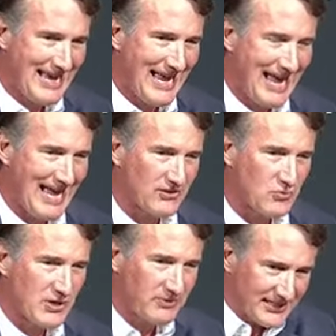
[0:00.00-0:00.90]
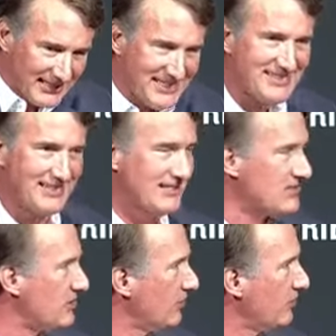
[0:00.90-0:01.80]
and we would listen
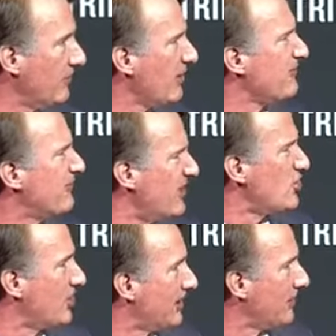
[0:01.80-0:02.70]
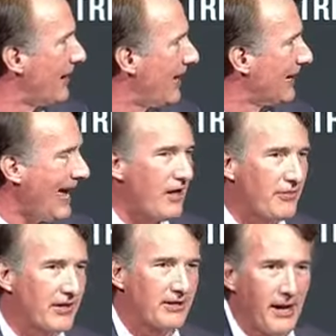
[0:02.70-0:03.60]
to their vision about how
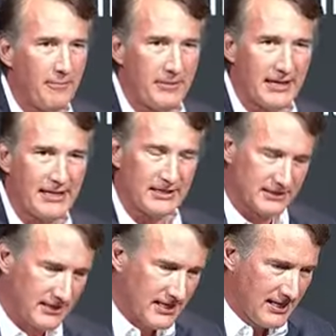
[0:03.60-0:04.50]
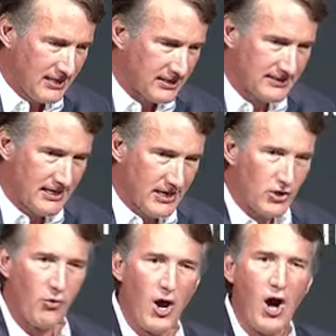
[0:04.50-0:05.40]
their company could
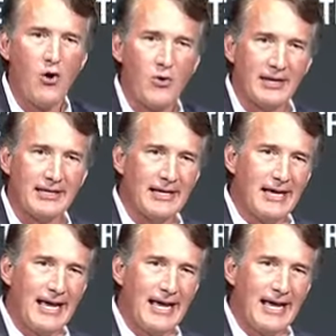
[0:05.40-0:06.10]
grow and